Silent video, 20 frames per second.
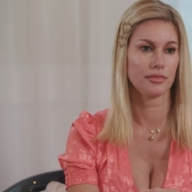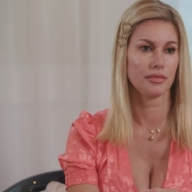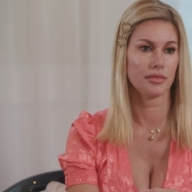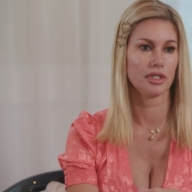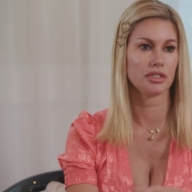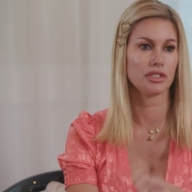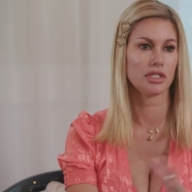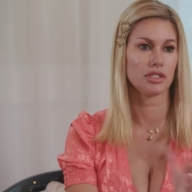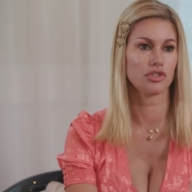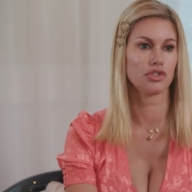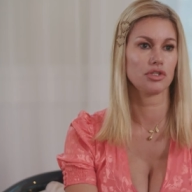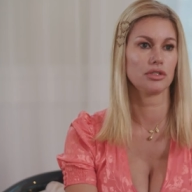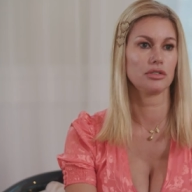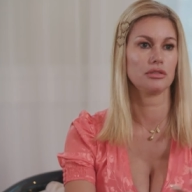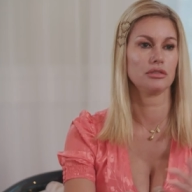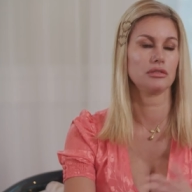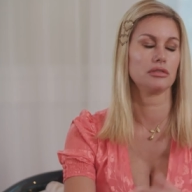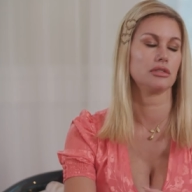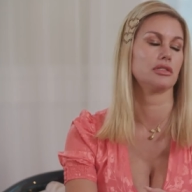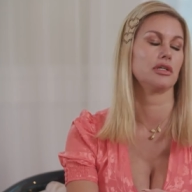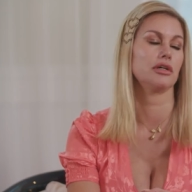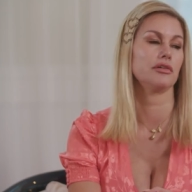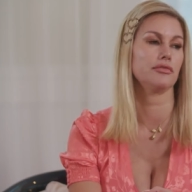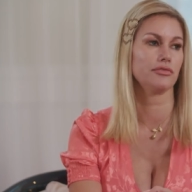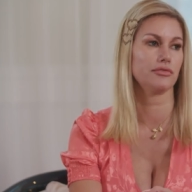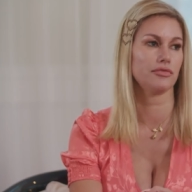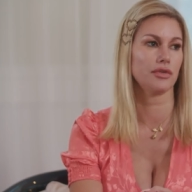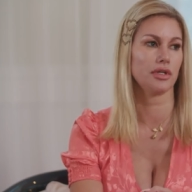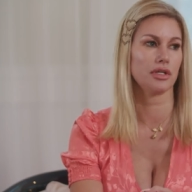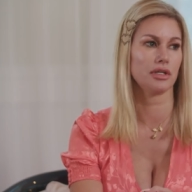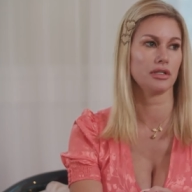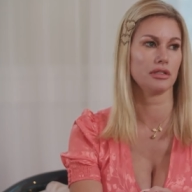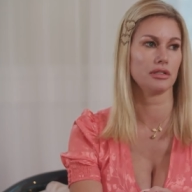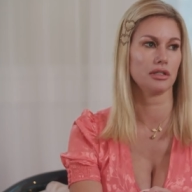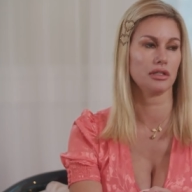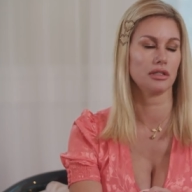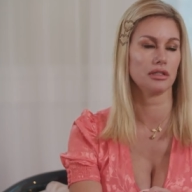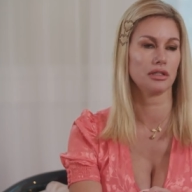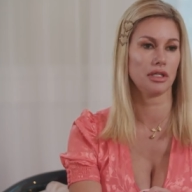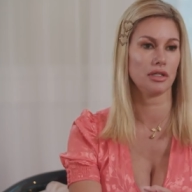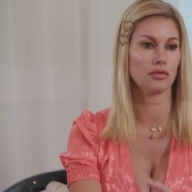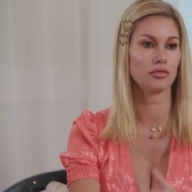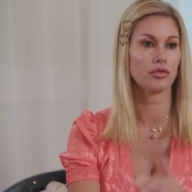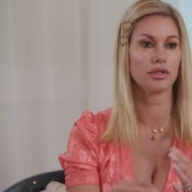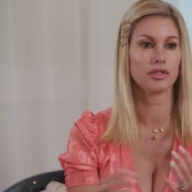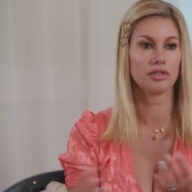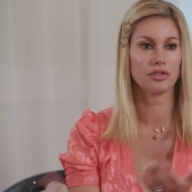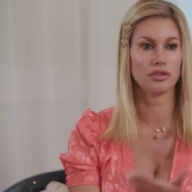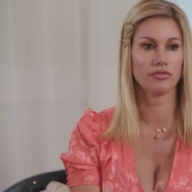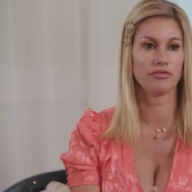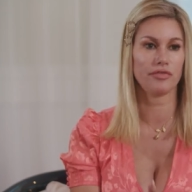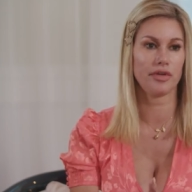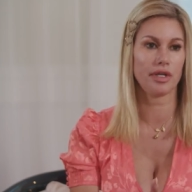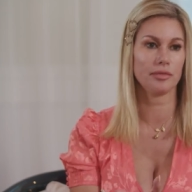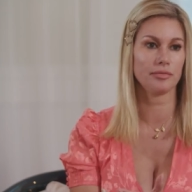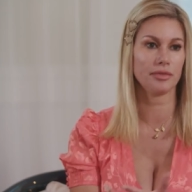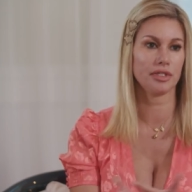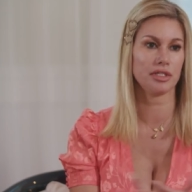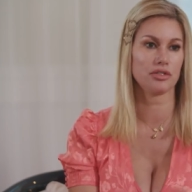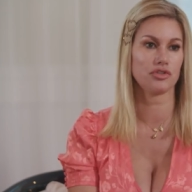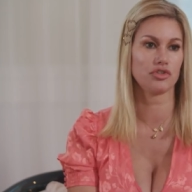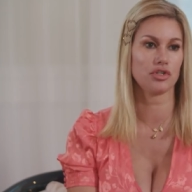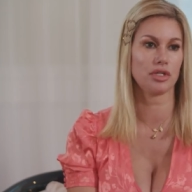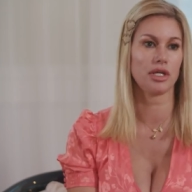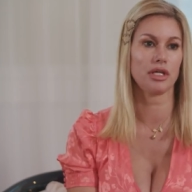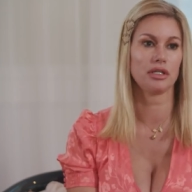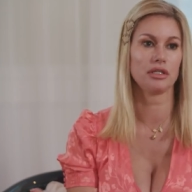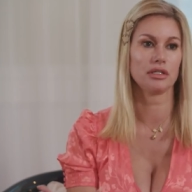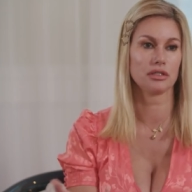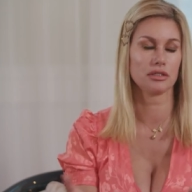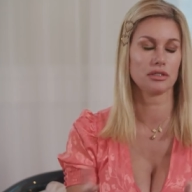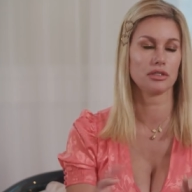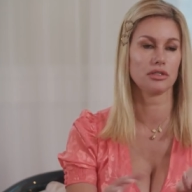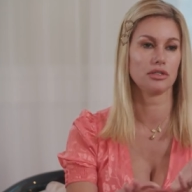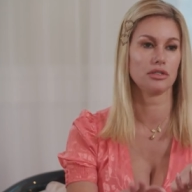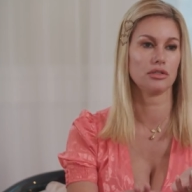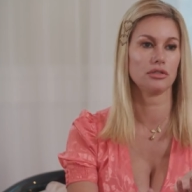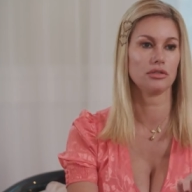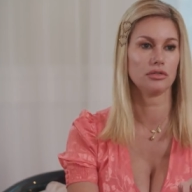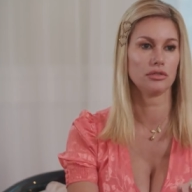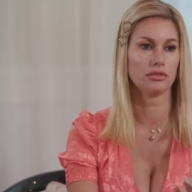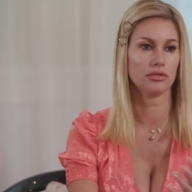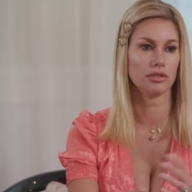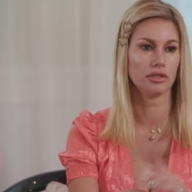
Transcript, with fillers: addiction stuff. And it can run in your family. It's genetics too, you